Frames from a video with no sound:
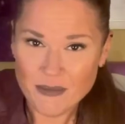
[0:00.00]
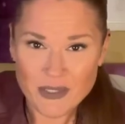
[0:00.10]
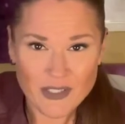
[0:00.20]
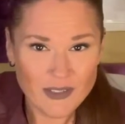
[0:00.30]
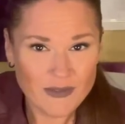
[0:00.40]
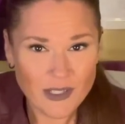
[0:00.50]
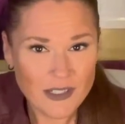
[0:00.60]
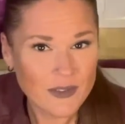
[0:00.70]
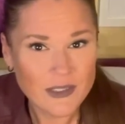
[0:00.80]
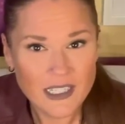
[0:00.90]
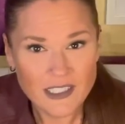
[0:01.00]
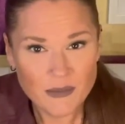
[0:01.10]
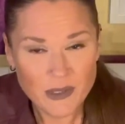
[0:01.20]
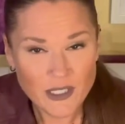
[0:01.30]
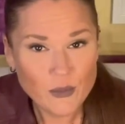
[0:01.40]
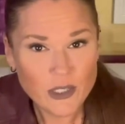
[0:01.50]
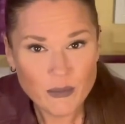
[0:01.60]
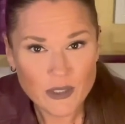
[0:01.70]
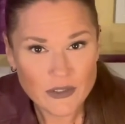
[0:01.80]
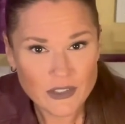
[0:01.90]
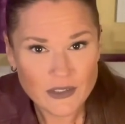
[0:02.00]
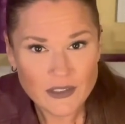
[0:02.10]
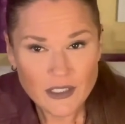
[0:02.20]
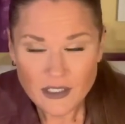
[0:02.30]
But so far, I've only had to ban one person.